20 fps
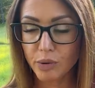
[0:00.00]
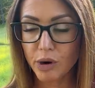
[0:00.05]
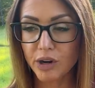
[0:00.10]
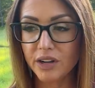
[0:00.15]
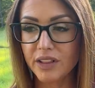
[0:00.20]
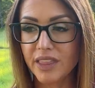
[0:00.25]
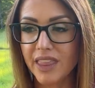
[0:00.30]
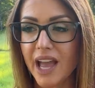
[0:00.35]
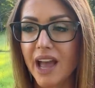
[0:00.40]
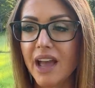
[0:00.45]

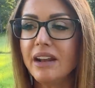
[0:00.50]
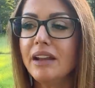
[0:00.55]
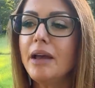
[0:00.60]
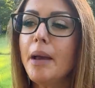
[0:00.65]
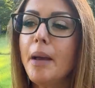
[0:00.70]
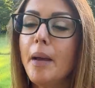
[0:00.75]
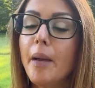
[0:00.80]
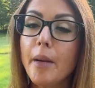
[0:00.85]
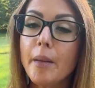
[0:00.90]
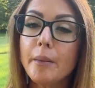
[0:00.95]
part in that.
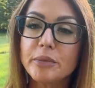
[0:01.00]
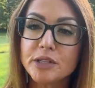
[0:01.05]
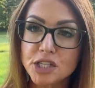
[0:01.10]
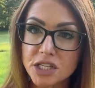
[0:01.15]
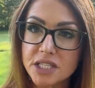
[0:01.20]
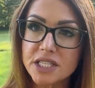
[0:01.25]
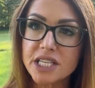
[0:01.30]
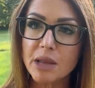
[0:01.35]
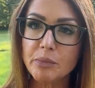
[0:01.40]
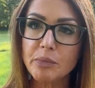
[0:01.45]
But
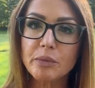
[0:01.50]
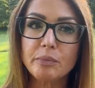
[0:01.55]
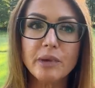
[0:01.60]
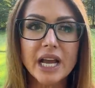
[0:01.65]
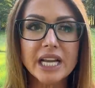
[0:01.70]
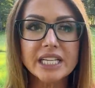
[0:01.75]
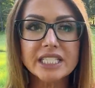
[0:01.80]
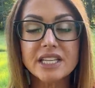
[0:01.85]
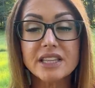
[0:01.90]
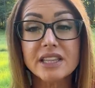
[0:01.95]
just keep in
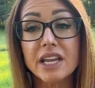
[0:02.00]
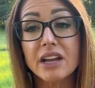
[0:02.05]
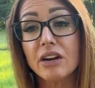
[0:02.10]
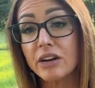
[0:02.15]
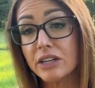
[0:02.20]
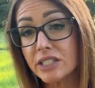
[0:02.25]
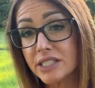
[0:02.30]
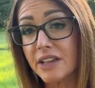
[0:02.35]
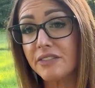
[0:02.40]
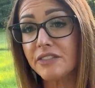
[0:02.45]
mind that they
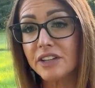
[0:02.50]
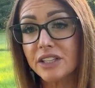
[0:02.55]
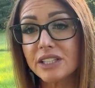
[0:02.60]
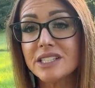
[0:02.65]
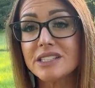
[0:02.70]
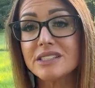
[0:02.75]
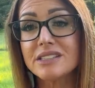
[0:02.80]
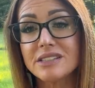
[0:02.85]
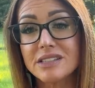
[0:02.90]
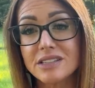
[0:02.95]
are
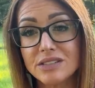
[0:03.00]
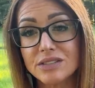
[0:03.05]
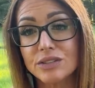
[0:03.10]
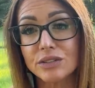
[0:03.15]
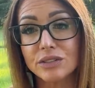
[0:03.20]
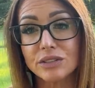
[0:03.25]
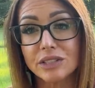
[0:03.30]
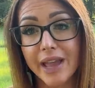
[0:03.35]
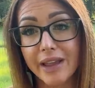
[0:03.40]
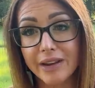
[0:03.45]
definitely
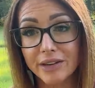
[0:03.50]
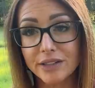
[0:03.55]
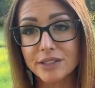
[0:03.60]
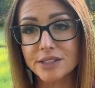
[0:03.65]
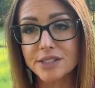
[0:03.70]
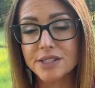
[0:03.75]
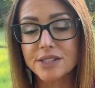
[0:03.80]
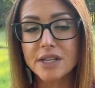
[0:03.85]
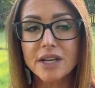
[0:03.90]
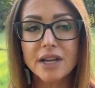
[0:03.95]
seasonal
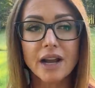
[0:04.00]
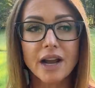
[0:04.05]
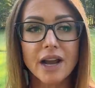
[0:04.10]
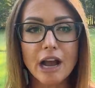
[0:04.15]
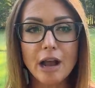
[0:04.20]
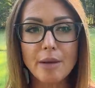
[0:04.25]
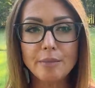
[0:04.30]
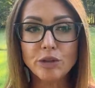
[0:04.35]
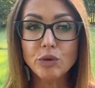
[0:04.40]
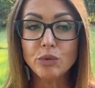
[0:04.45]
layers.
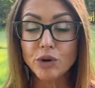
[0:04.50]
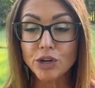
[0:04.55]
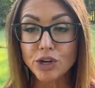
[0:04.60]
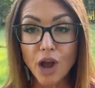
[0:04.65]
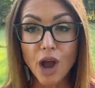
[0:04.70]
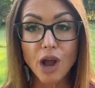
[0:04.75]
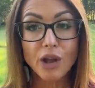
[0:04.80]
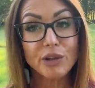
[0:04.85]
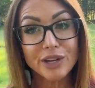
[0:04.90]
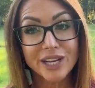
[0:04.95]
Um, you are
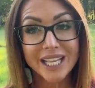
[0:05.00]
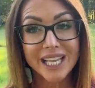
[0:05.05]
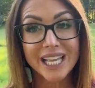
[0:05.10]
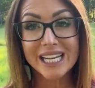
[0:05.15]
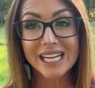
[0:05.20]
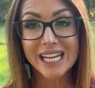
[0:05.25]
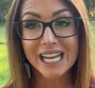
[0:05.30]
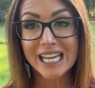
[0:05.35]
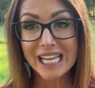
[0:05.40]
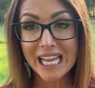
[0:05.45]
not going to
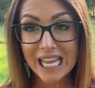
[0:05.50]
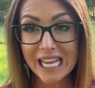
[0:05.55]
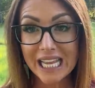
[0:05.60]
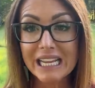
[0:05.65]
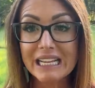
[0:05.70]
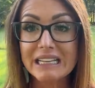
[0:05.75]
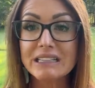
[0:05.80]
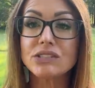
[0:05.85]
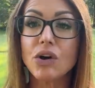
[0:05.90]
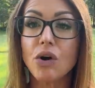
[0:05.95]
get
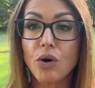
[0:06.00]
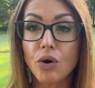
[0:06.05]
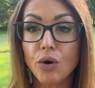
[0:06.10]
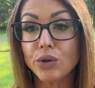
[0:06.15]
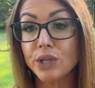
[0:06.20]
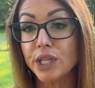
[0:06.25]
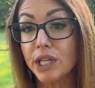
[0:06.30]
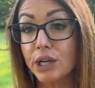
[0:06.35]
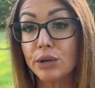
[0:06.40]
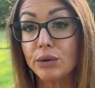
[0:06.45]
eggs
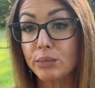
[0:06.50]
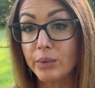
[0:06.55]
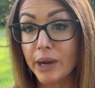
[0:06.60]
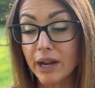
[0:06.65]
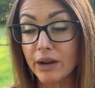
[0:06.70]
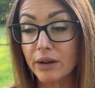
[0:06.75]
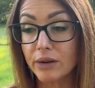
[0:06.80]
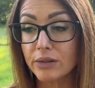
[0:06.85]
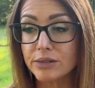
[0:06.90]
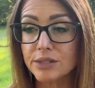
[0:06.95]
all year
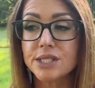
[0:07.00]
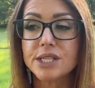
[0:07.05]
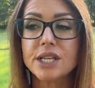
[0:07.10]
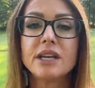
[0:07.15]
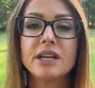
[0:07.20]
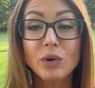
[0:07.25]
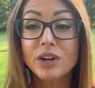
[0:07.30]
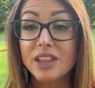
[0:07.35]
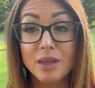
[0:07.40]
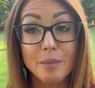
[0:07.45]
round.
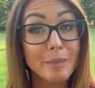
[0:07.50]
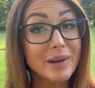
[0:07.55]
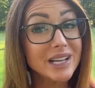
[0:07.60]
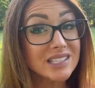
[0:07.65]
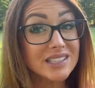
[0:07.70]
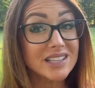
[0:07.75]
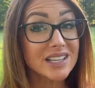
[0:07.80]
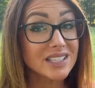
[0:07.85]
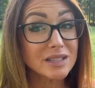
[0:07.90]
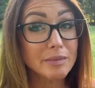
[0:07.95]
One of the
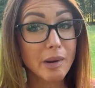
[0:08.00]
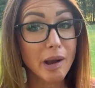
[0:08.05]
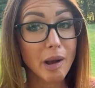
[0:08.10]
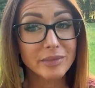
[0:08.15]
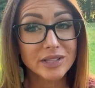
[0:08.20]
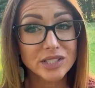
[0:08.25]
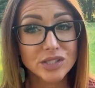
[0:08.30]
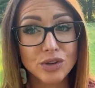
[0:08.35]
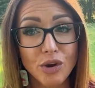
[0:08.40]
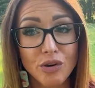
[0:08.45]
best things
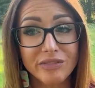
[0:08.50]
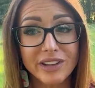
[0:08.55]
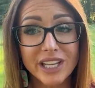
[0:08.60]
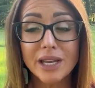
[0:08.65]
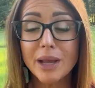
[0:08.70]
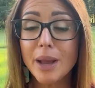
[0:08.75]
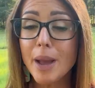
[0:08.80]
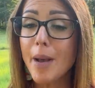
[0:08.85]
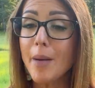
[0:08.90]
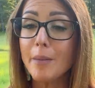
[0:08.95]
about
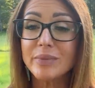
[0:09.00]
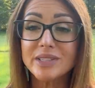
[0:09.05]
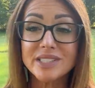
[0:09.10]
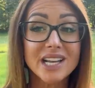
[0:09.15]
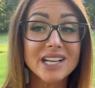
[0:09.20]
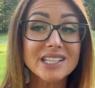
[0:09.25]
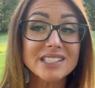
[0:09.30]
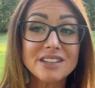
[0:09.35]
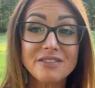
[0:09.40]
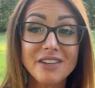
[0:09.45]
Muscovy,
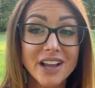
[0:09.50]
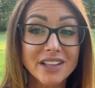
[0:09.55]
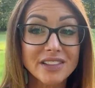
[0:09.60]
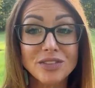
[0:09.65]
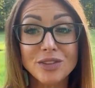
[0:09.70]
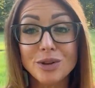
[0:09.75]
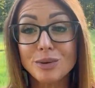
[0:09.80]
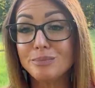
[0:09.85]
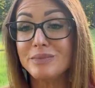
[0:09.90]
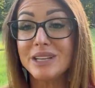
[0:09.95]
besides the fact
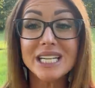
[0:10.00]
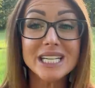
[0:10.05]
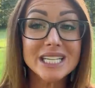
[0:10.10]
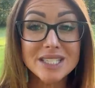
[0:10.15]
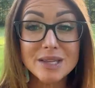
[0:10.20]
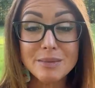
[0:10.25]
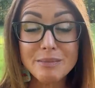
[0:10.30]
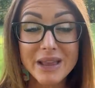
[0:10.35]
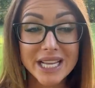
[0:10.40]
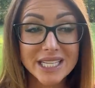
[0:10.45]
that their meat
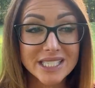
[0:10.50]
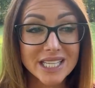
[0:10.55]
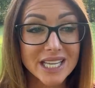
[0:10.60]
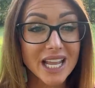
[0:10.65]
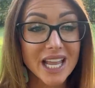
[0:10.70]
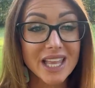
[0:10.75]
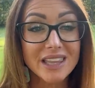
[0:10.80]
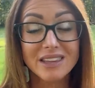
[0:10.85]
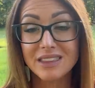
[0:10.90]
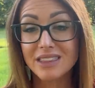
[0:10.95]
is
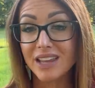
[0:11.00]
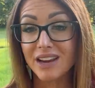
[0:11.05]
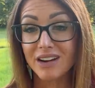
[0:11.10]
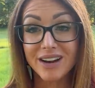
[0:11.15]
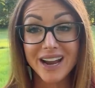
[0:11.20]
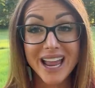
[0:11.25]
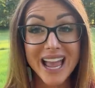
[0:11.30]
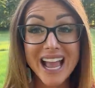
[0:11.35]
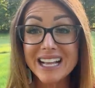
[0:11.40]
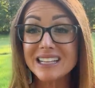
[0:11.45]
amazing and that they
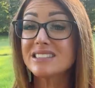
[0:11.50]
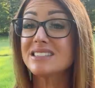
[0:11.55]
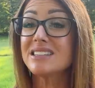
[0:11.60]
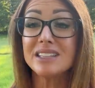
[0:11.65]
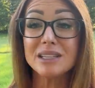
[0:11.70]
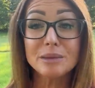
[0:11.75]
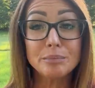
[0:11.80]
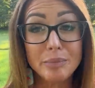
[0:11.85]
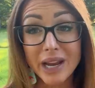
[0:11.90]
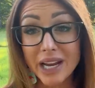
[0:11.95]
are
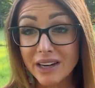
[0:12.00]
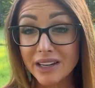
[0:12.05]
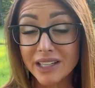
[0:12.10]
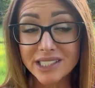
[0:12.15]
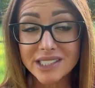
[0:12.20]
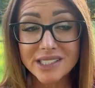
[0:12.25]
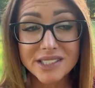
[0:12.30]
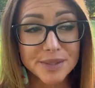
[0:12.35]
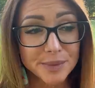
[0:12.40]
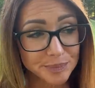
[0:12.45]
excellent
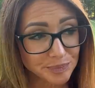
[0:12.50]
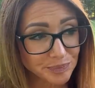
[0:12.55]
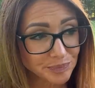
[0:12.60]
parents,